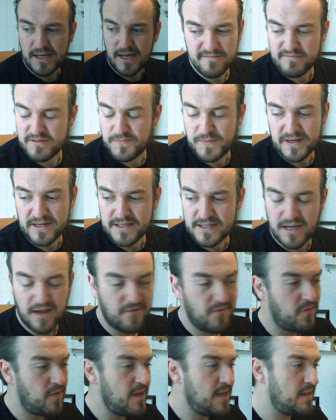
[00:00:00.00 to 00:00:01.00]
It's been a
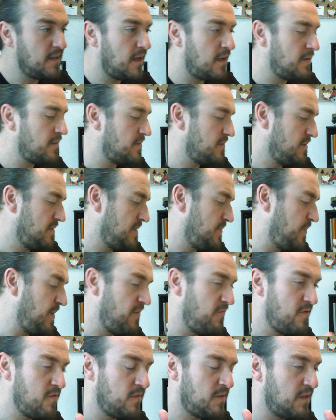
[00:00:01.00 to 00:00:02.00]
tough week though. It's been a
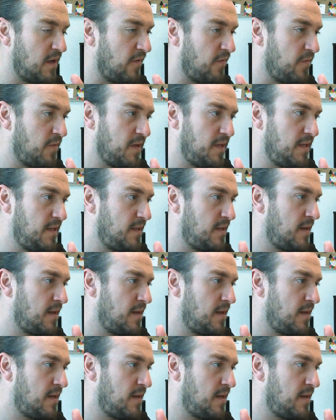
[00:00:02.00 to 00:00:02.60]
real tough week,